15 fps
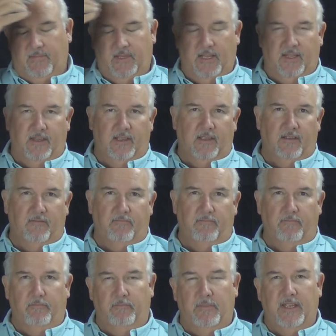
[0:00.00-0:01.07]
in the
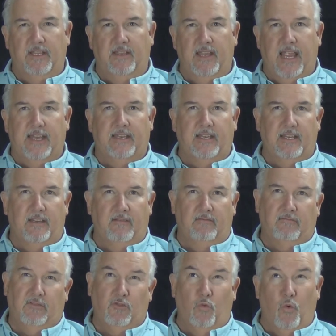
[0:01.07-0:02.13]
mid
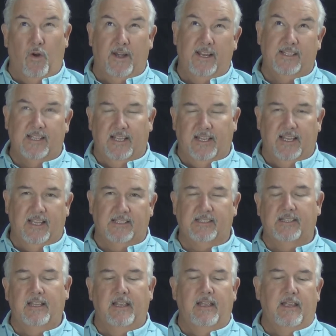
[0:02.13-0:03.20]
1920s, I
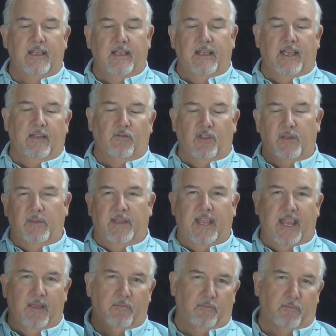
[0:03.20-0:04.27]
guess, and really
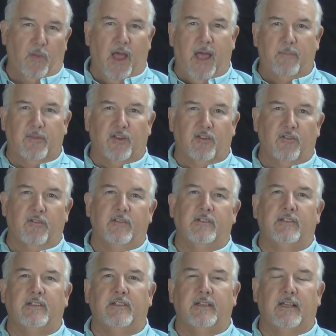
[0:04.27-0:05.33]
became popular
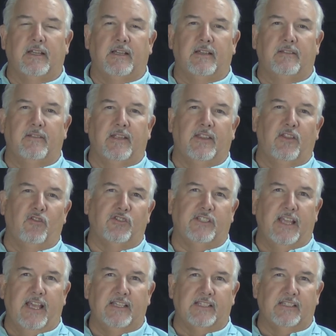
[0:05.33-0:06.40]
in those
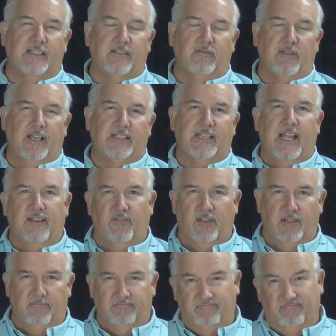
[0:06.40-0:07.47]
days as kind of
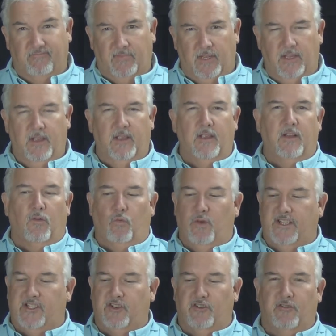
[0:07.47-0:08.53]
a
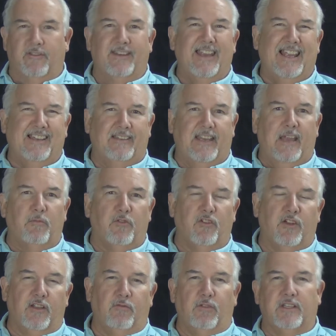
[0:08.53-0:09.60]
richer
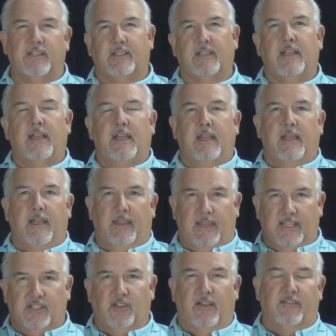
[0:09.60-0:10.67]
neighborhood, which
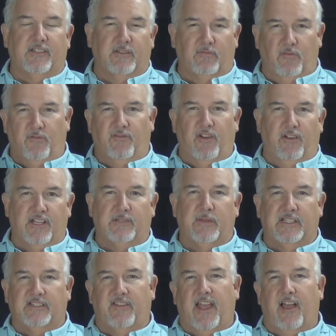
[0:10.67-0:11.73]
they still have some very
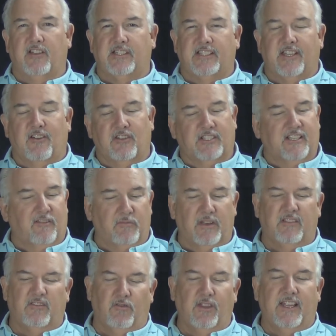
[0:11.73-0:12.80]
expensive housing there and stuff,
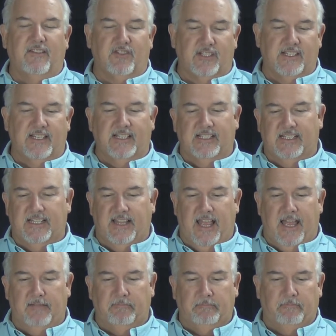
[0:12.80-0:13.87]
but it's really interesting to see
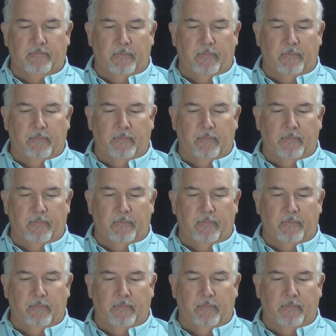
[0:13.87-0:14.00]
that.